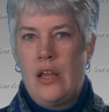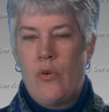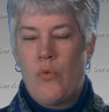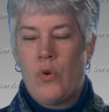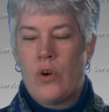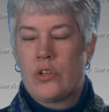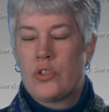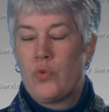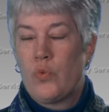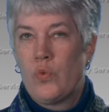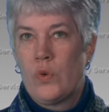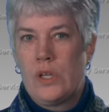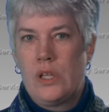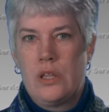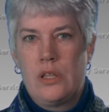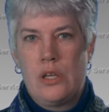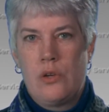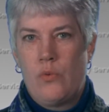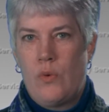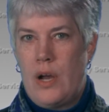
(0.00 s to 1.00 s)
it worked
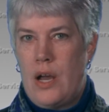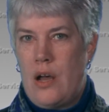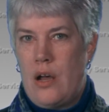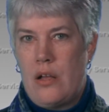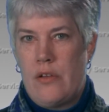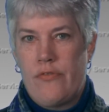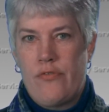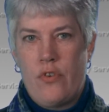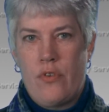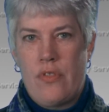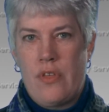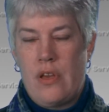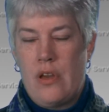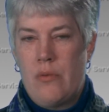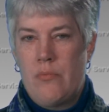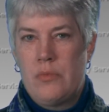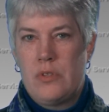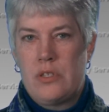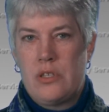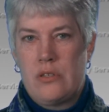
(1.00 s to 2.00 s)
really well for them